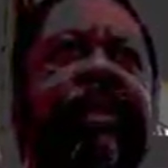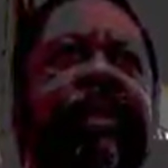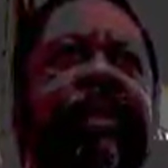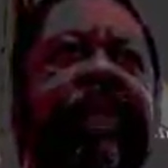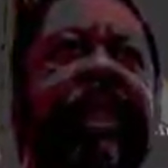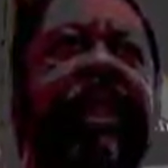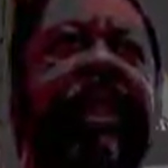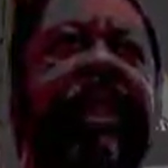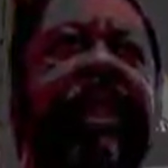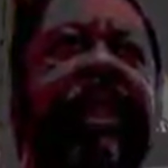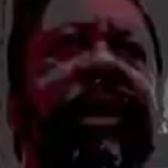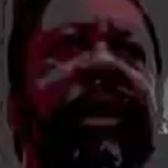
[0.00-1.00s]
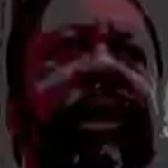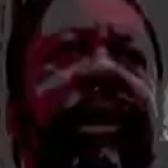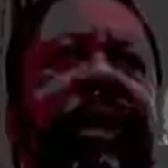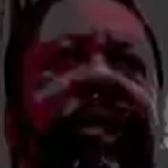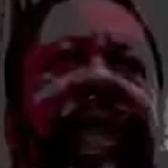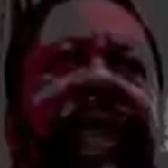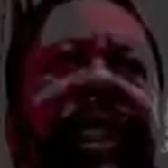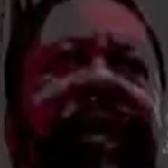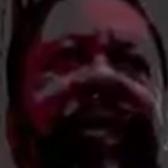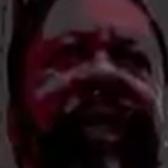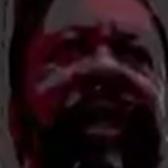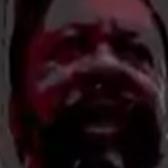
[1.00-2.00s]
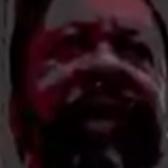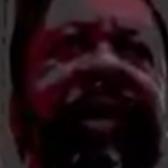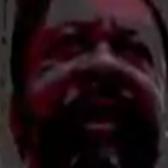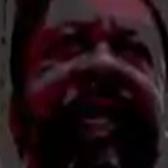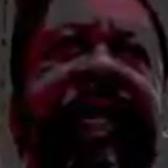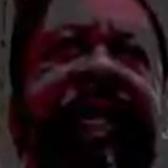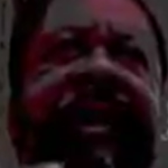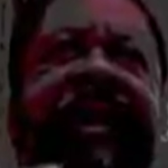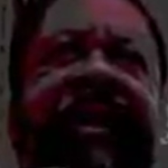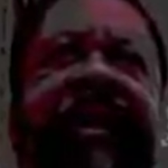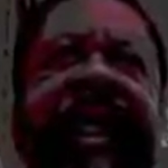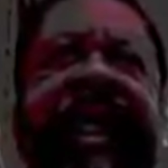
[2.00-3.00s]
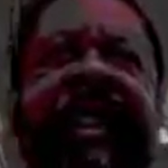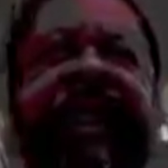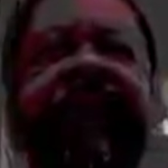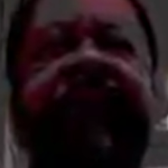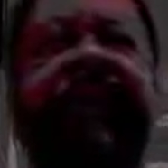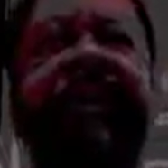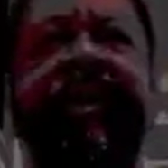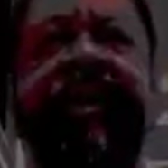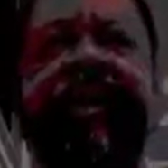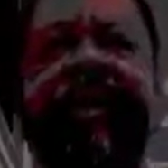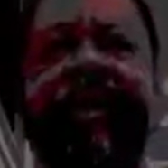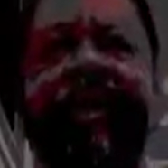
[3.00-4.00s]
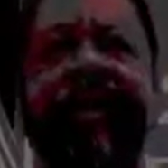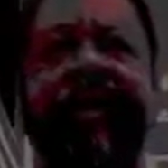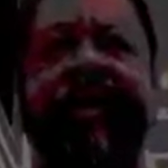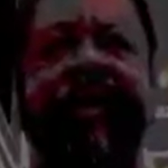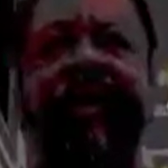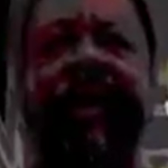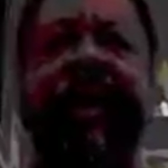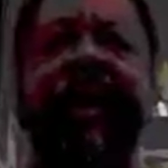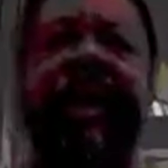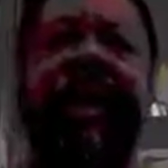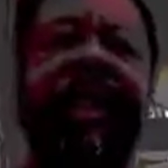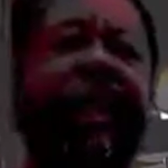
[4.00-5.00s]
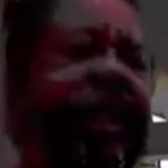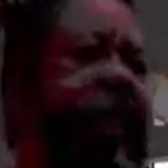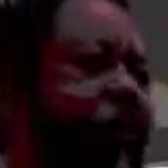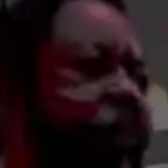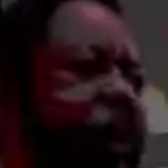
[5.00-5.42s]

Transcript: to uh, grasp and say, okay, that's a sign. Go filter through the scriptures, and then